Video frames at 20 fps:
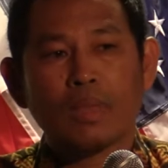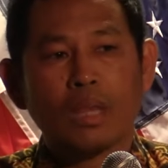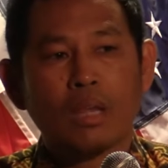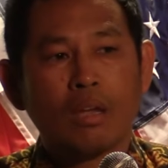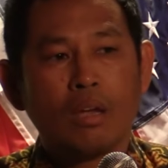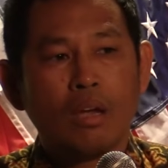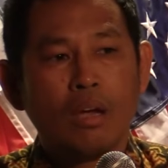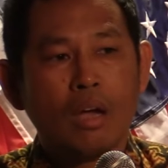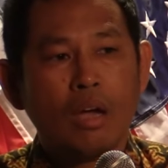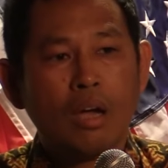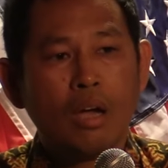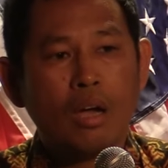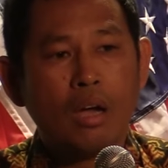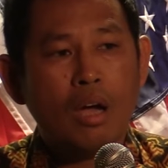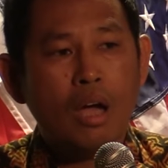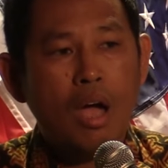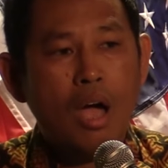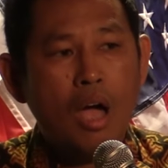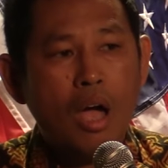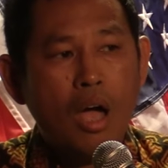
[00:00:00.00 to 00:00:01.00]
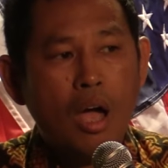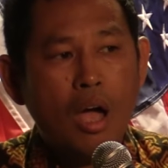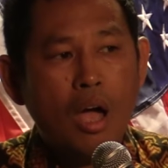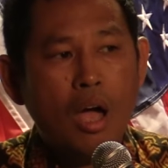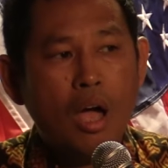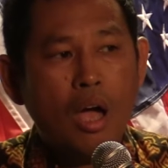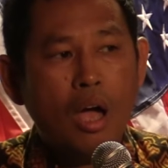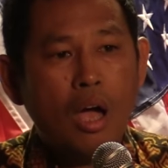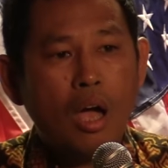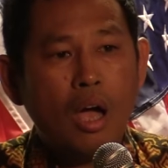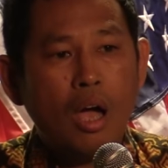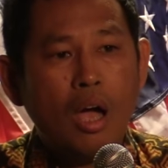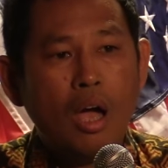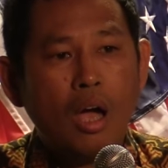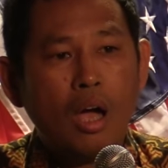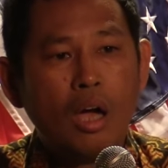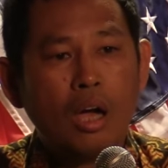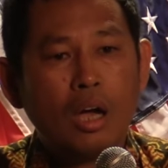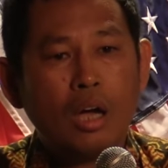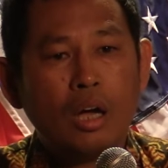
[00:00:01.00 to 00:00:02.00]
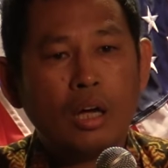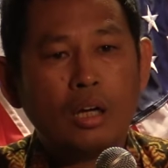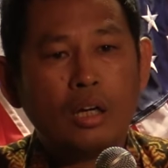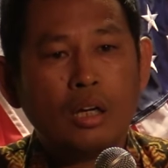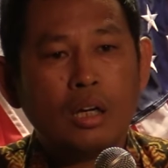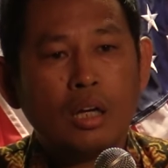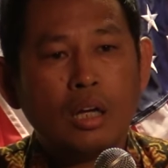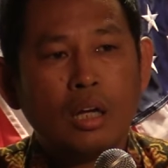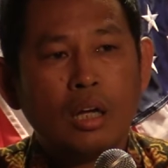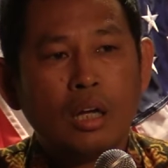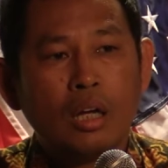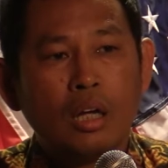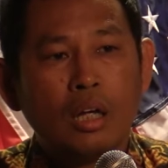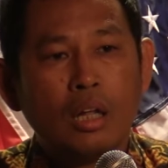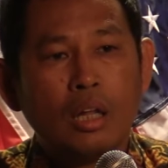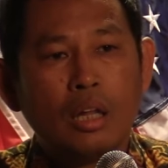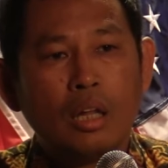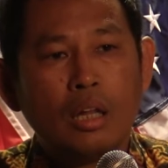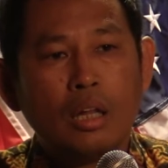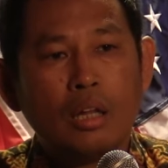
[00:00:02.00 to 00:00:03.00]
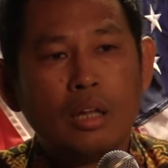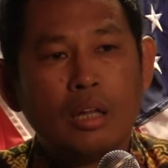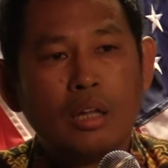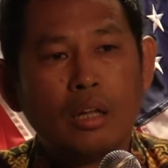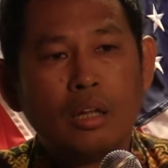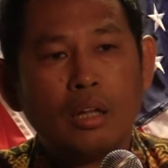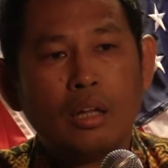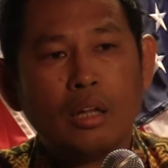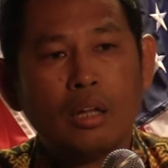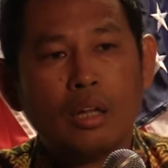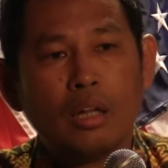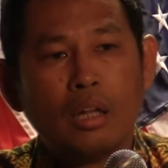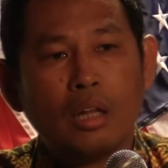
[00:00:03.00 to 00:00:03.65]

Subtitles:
(silence)